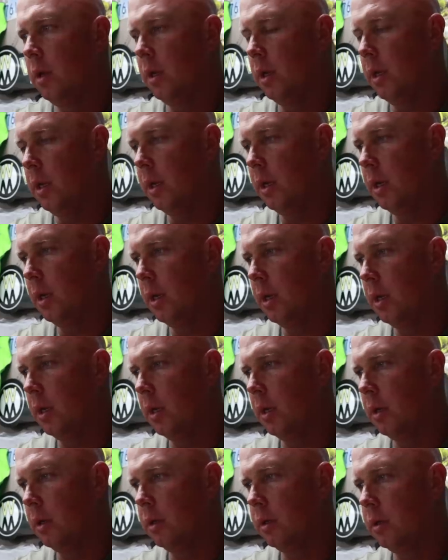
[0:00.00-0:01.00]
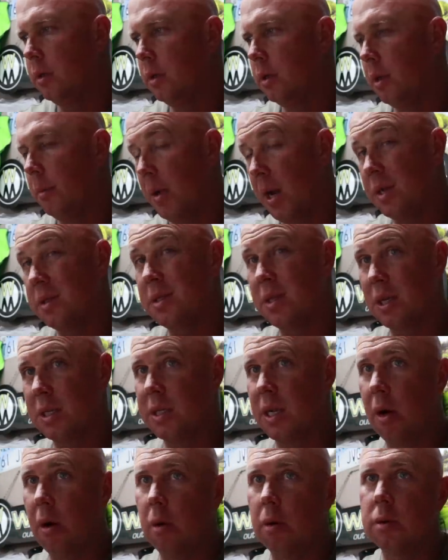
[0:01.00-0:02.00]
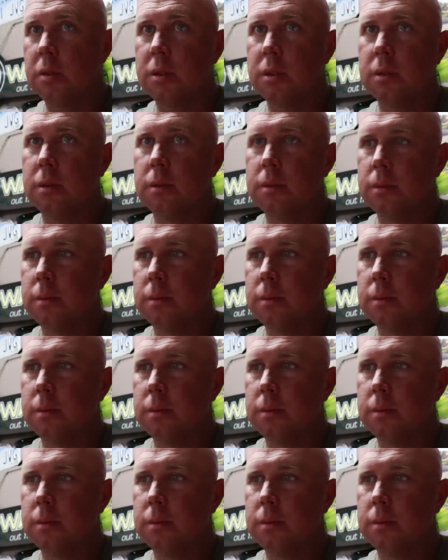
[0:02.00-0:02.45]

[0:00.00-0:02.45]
in about 6 hours.